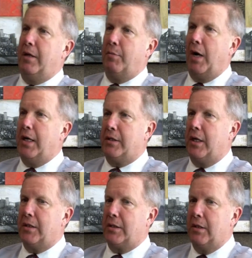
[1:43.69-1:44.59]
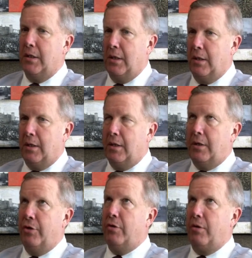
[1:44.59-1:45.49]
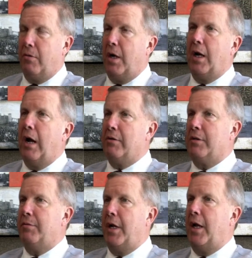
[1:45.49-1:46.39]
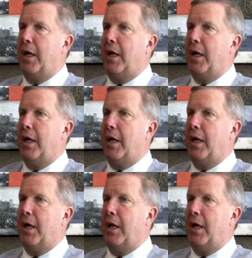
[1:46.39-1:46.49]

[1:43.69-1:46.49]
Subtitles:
the process, you can run down some dead